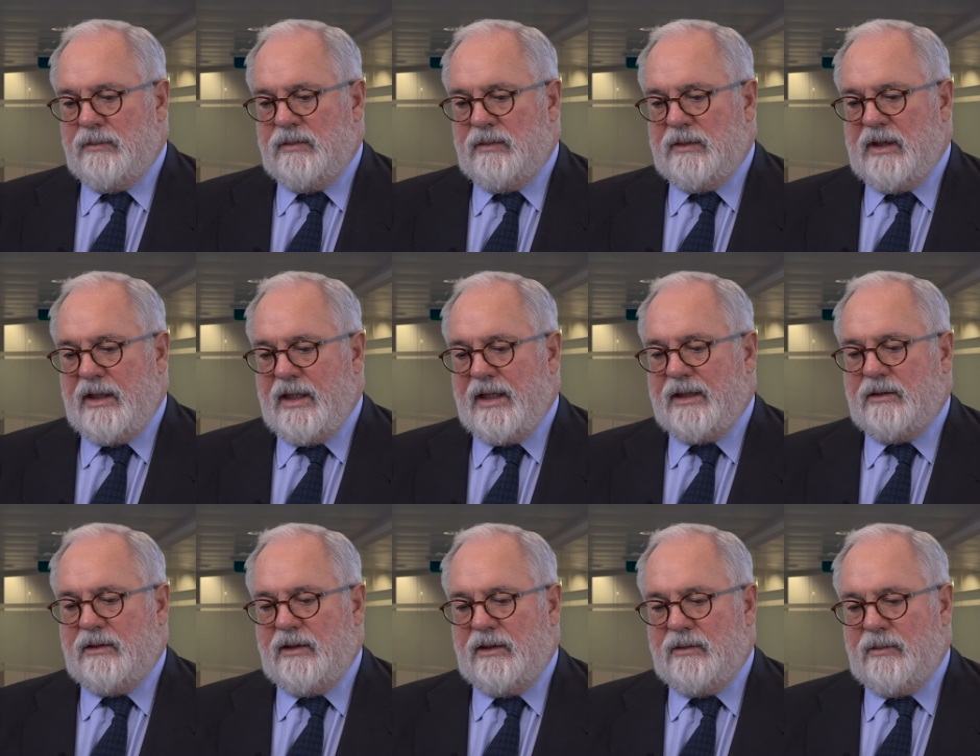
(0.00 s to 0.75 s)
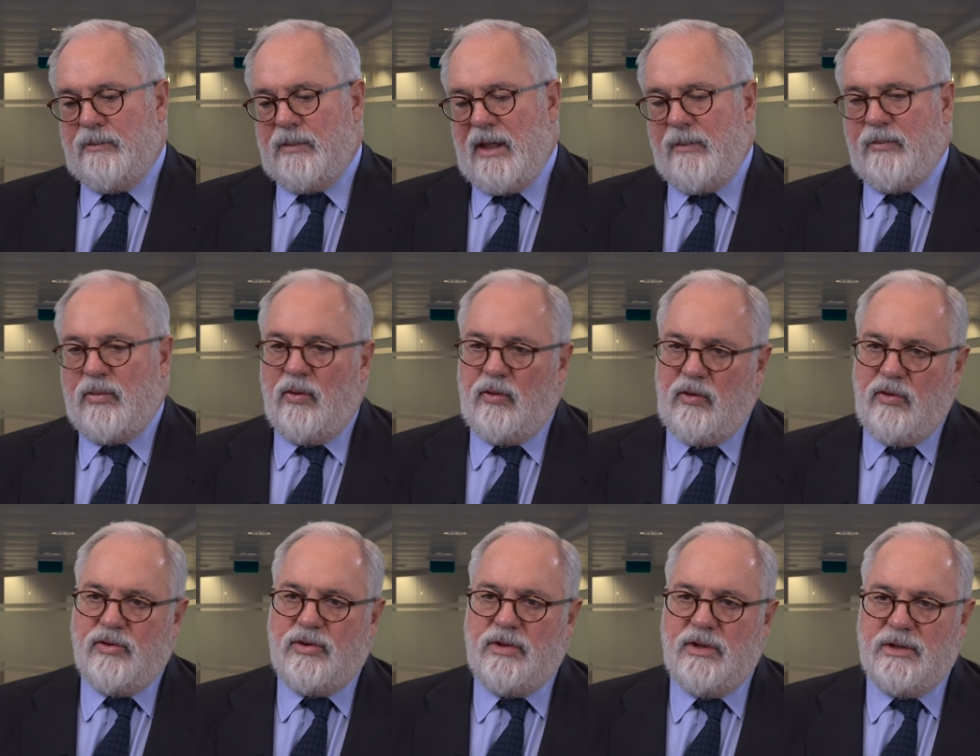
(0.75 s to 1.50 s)
directed by
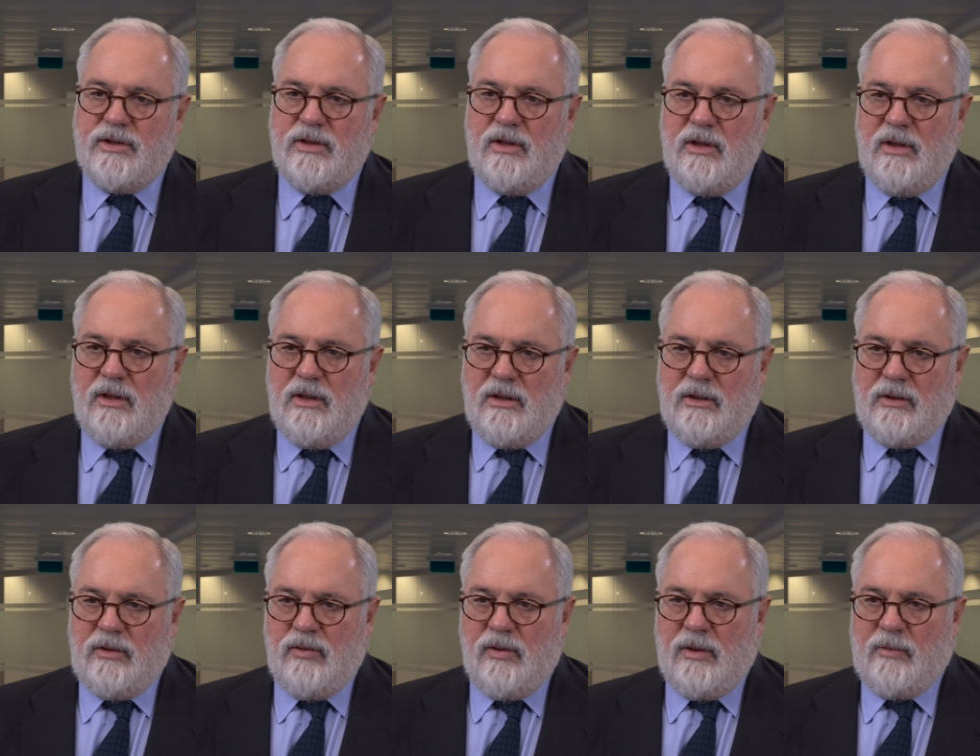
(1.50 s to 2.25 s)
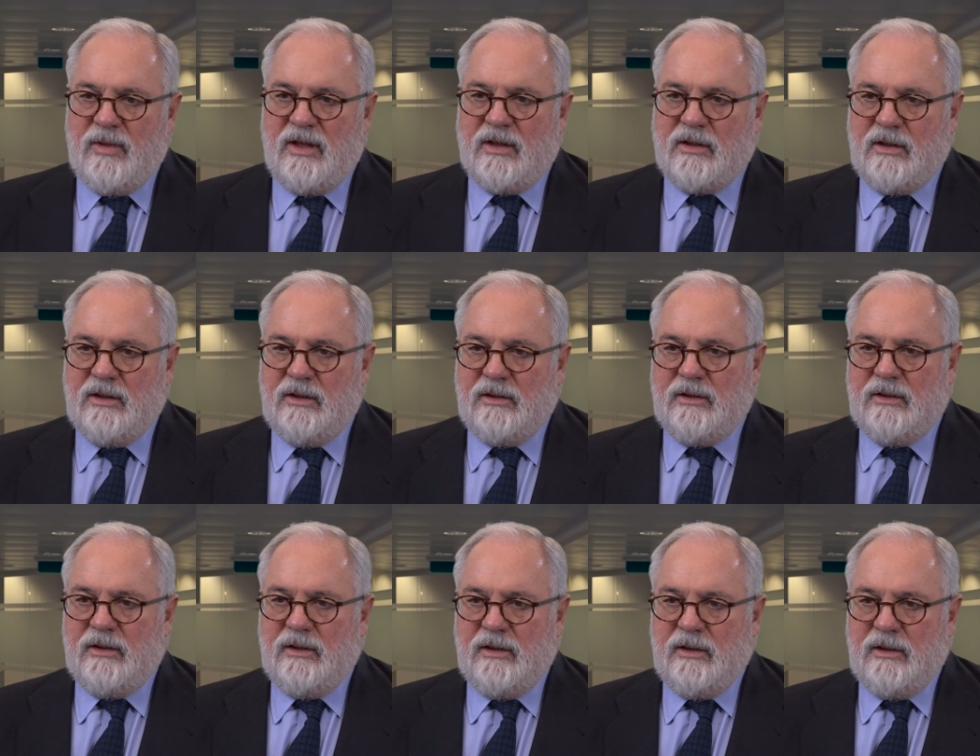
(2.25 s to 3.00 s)
producers to a market
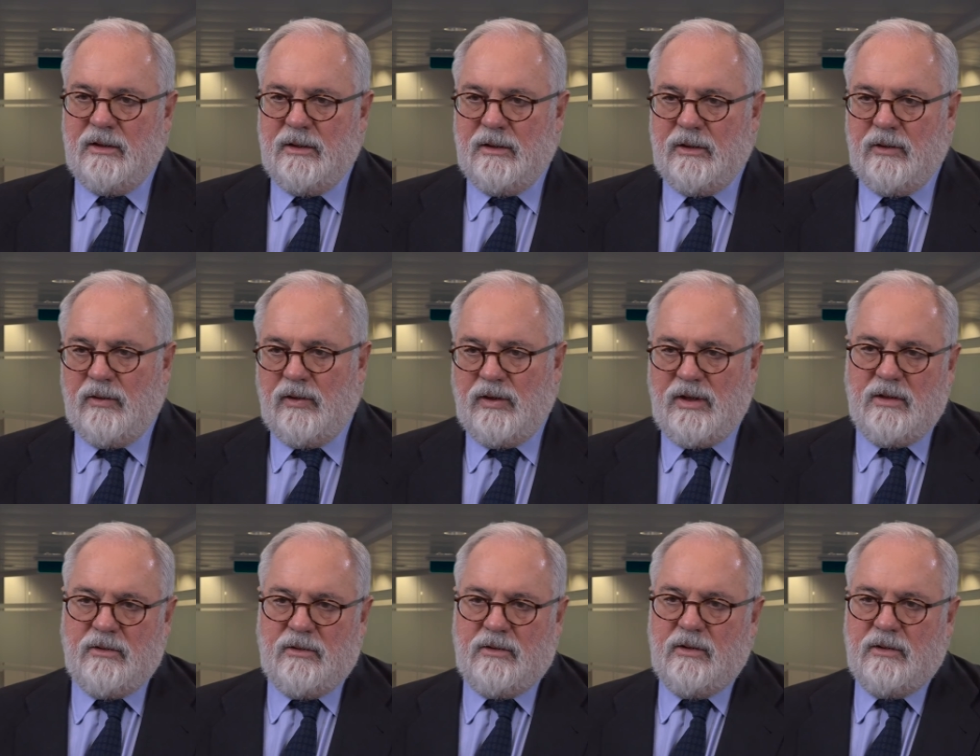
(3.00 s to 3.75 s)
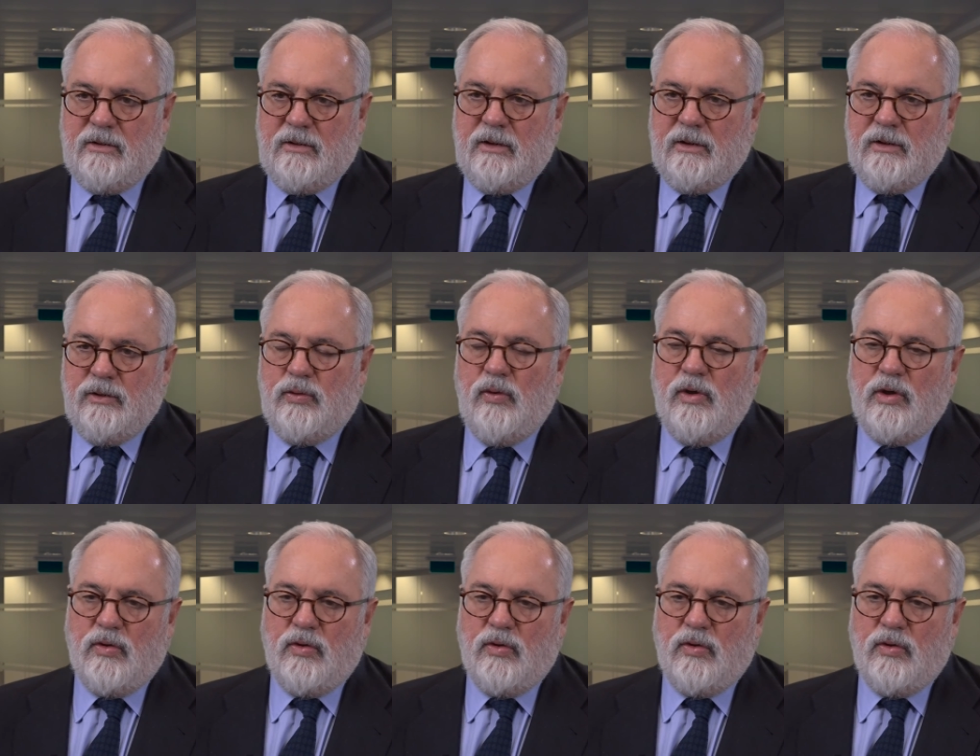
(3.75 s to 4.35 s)
oriented to the